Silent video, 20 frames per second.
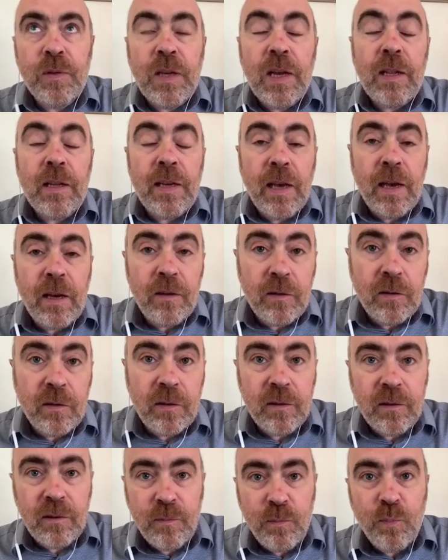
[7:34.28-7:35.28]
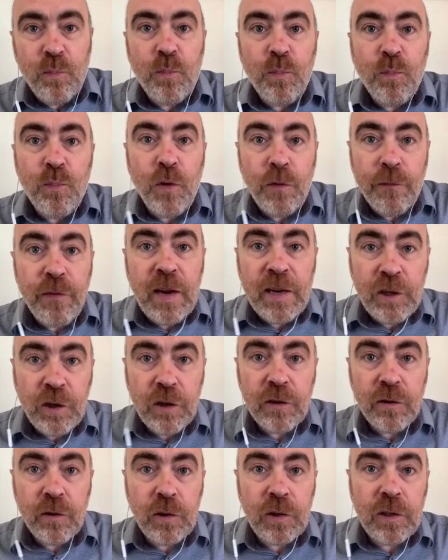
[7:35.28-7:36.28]
telehealth
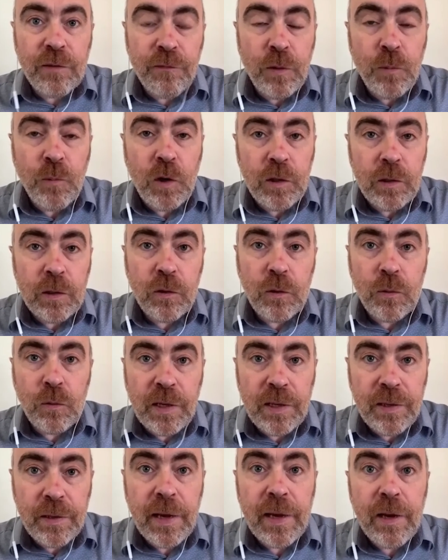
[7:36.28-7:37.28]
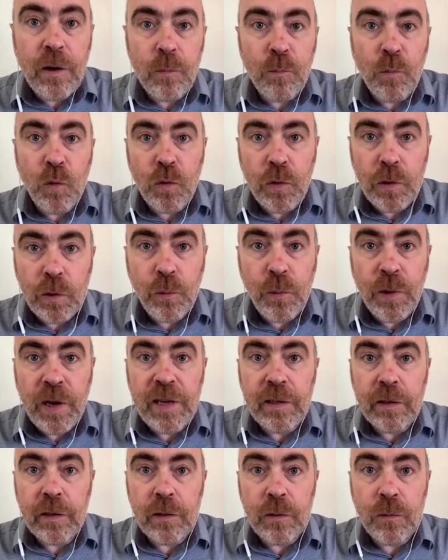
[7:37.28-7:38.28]
professionals, if you want, so that they are more
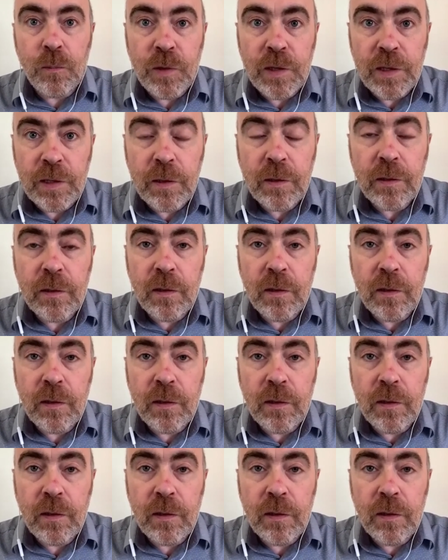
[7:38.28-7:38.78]
acquainted with